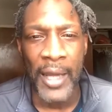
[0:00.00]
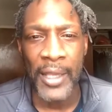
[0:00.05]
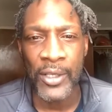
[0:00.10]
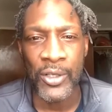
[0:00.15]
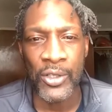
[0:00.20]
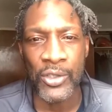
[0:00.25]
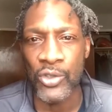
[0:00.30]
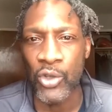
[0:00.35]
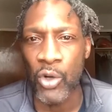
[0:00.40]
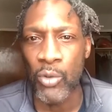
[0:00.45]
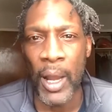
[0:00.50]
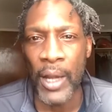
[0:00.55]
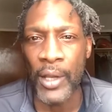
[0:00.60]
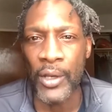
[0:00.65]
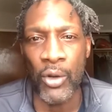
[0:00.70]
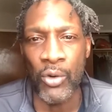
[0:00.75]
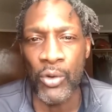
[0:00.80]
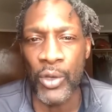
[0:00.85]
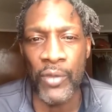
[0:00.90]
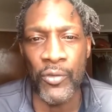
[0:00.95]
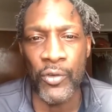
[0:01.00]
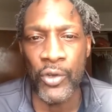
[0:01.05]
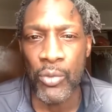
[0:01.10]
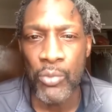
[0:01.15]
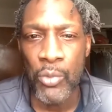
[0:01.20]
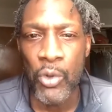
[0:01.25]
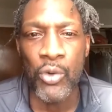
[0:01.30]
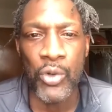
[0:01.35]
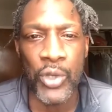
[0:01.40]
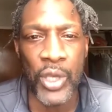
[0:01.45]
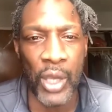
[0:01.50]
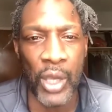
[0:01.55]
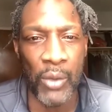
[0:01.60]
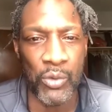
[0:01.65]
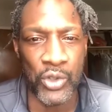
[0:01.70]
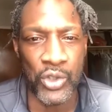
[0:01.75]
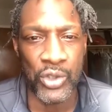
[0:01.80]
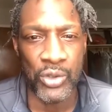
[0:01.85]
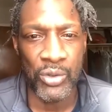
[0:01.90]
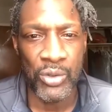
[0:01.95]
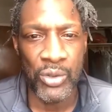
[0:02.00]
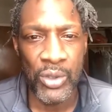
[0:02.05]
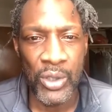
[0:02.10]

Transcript: because nobody don't even communicate with you